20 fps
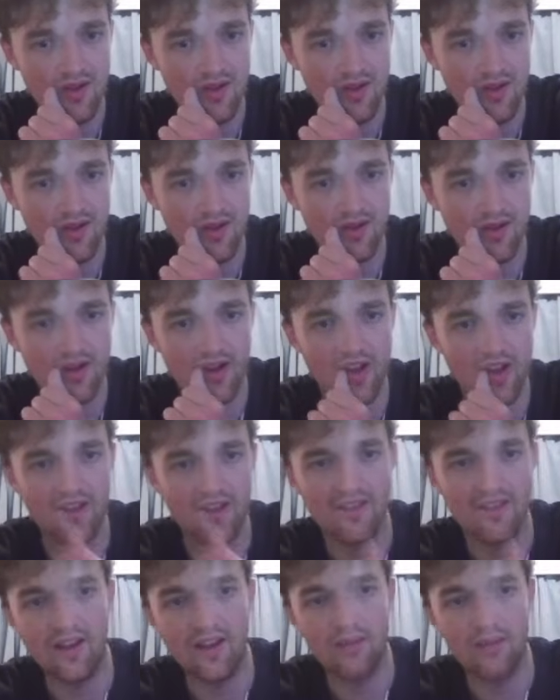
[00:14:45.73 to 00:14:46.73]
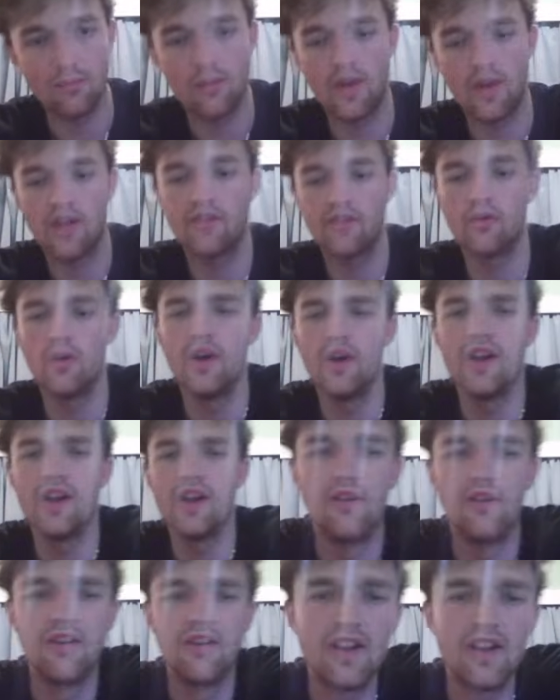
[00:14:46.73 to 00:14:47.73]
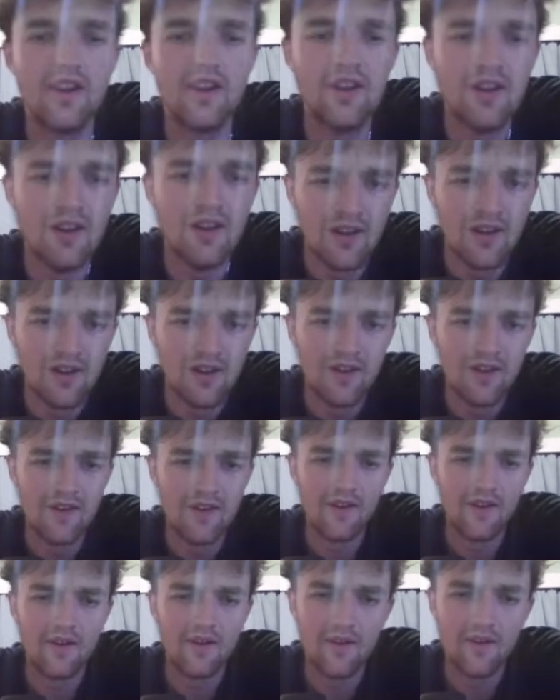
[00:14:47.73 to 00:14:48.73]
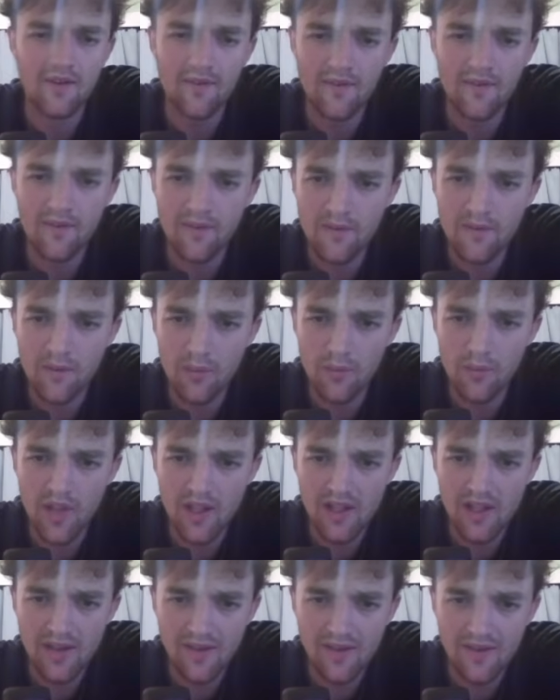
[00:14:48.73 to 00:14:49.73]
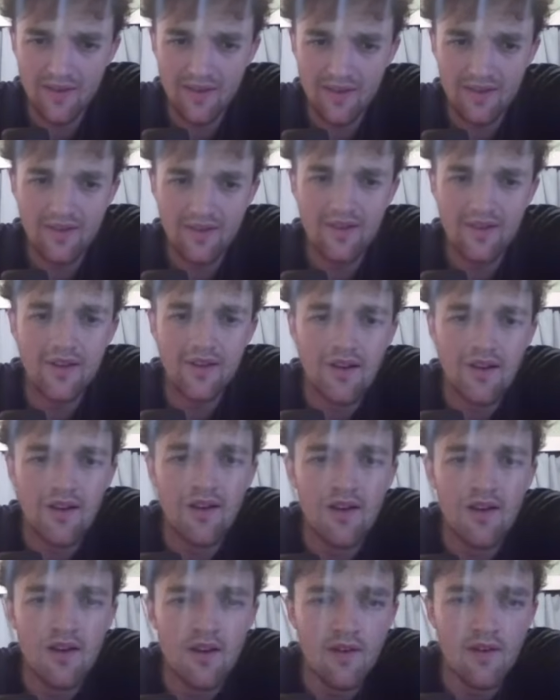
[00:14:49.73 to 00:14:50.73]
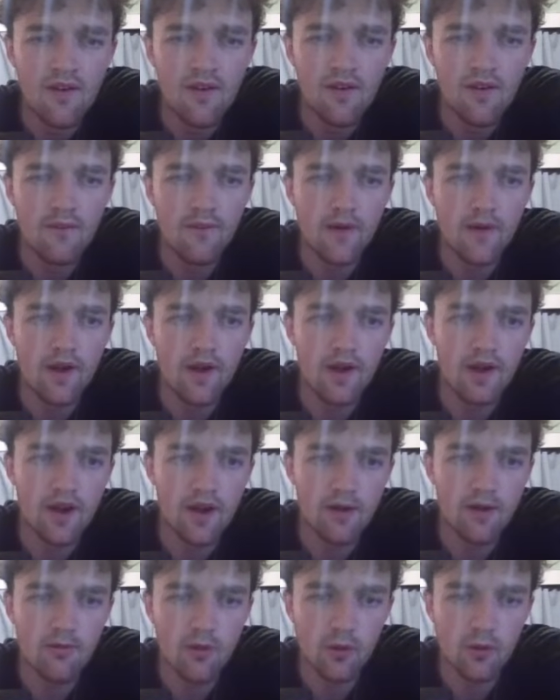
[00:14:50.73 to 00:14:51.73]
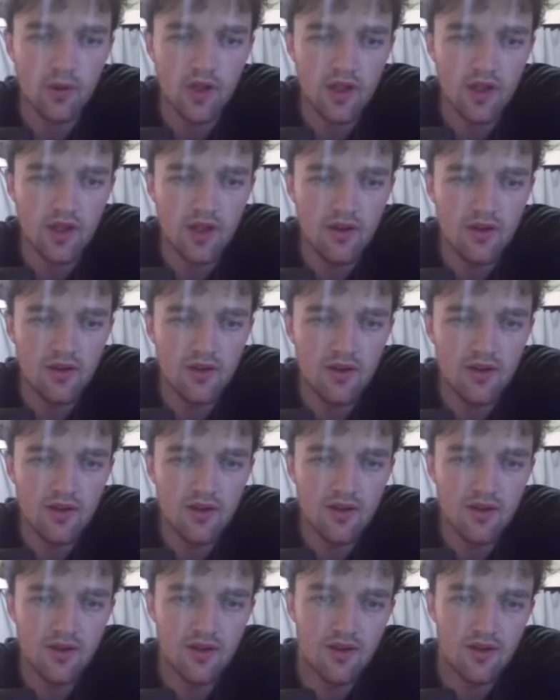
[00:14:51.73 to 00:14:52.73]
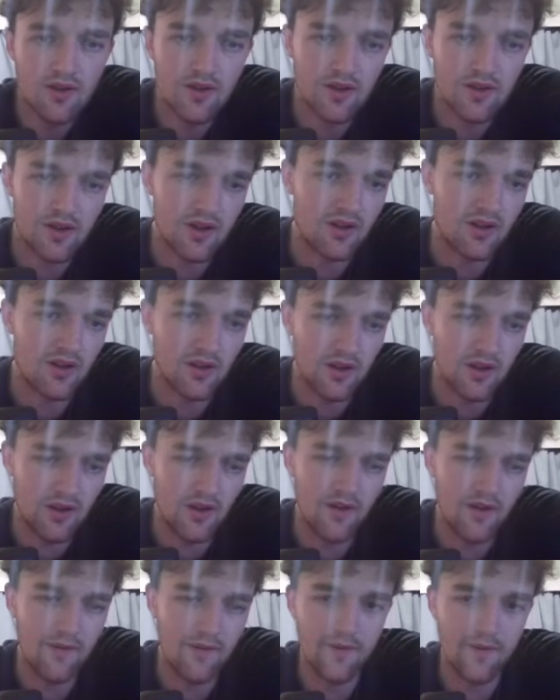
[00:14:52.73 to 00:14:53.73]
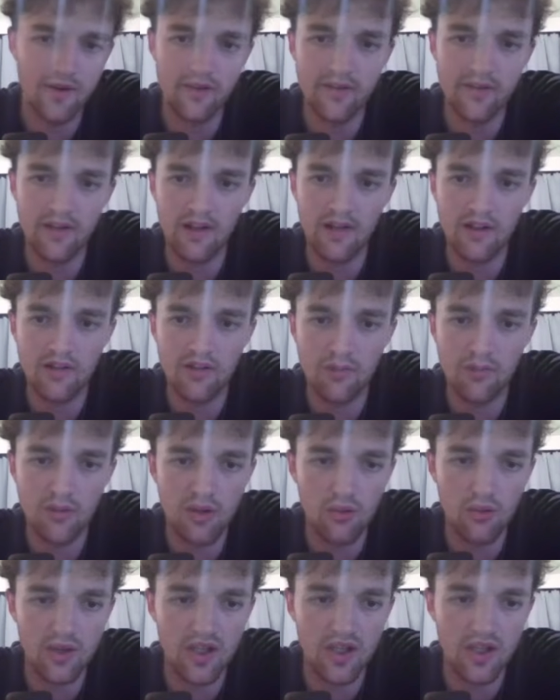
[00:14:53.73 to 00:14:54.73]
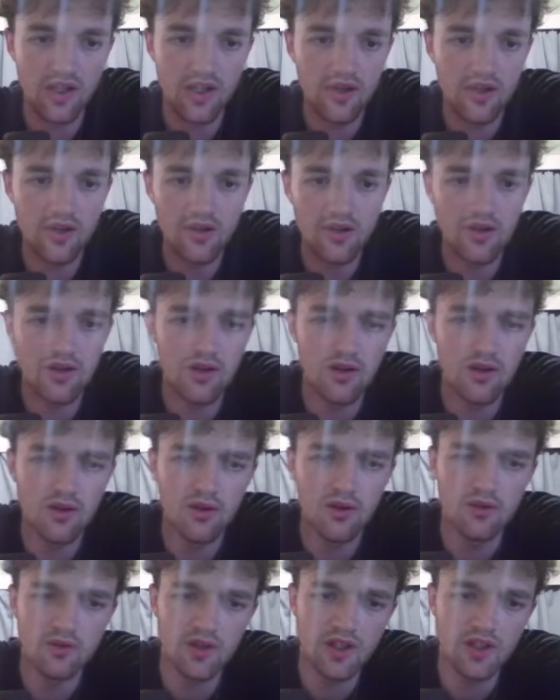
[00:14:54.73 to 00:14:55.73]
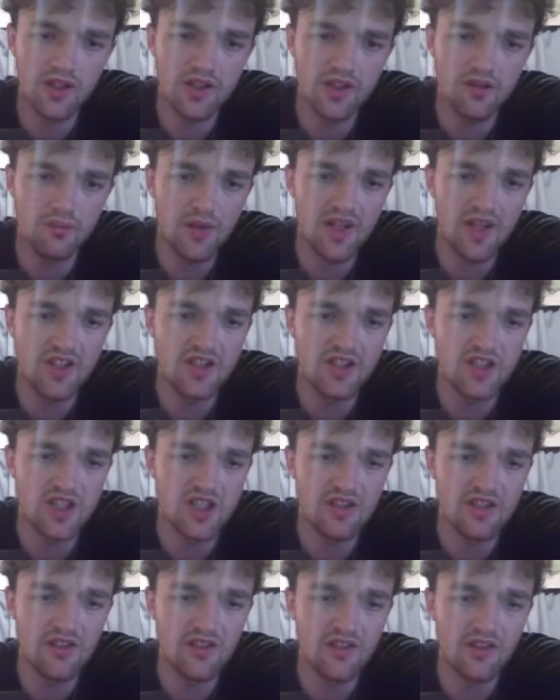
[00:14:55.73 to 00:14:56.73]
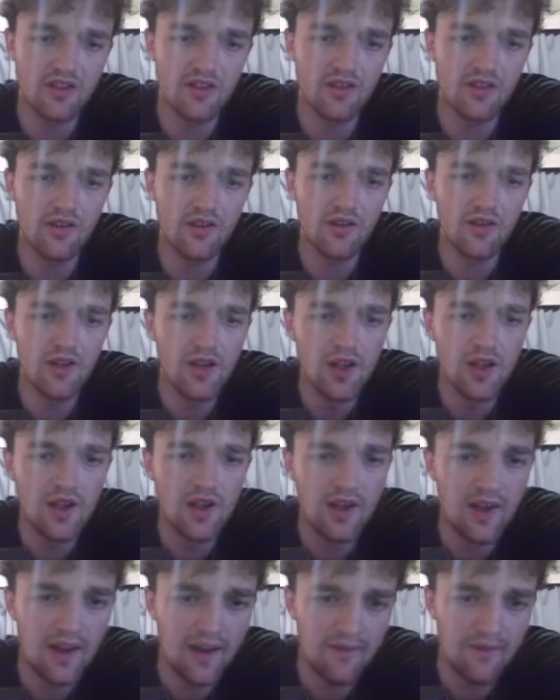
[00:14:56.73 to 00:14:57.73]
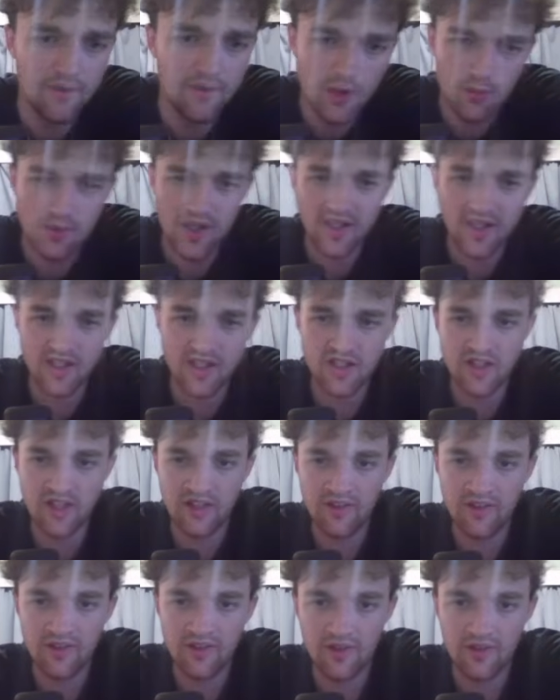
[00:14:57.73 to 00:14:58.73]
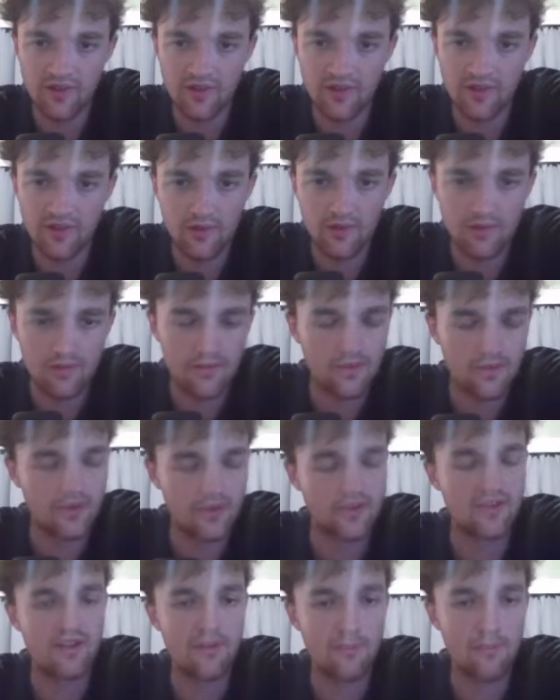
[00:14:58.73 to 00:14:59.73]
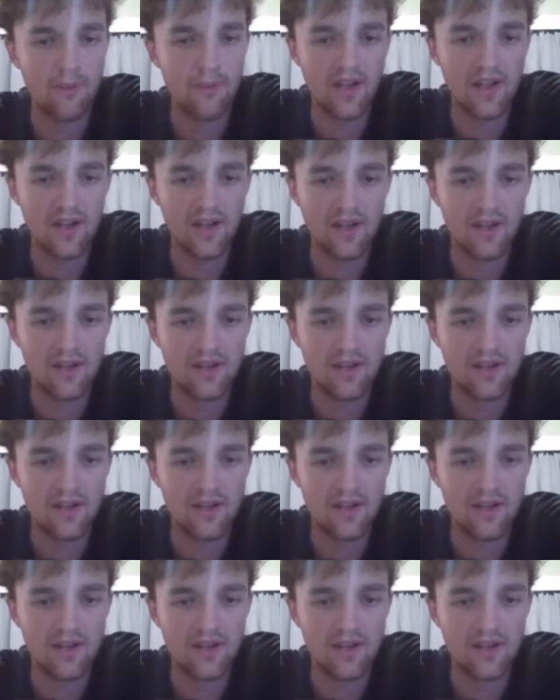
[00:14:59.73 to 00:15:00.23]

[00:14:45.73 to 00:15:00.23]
Okay, it's like +1 only. For me, where did I have a win here? Yeah, here I felt I had to be winning. Oh, I can play g6. I have to play g6 simply